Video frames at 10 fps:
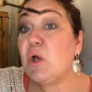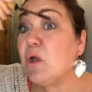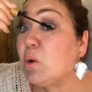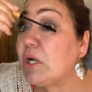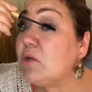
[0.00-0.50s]

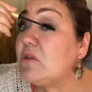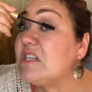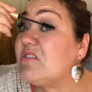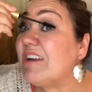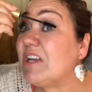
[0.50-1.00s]
When I do
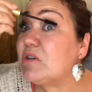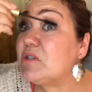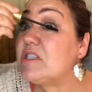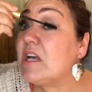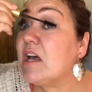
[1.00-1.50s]
these
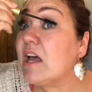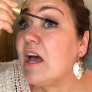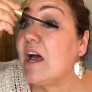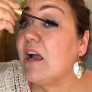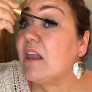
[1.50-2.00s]
videos,
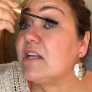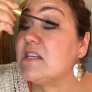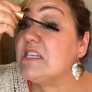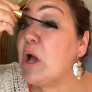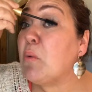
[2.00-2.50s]
I like to
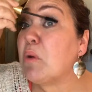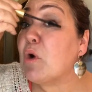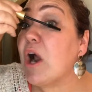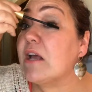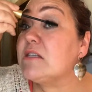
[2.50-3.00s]
set my
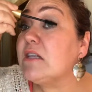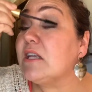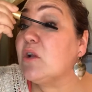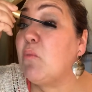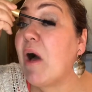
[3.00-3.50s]
products in
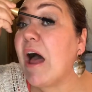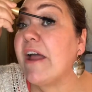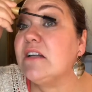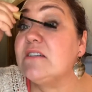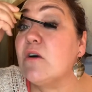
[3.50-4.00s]
little
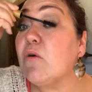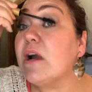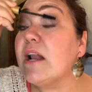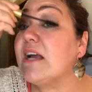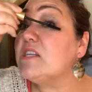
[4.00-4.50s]
piles and
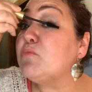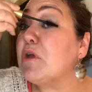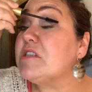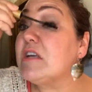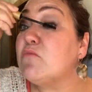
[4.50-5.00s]
organize
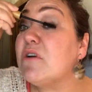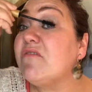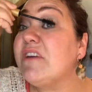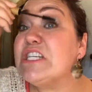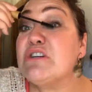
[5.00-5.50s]
based on what
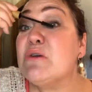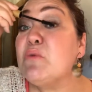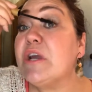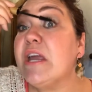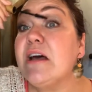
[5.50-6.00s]
feature I'm
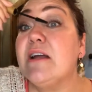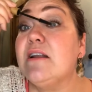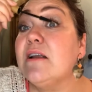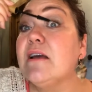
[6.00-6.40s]
working on.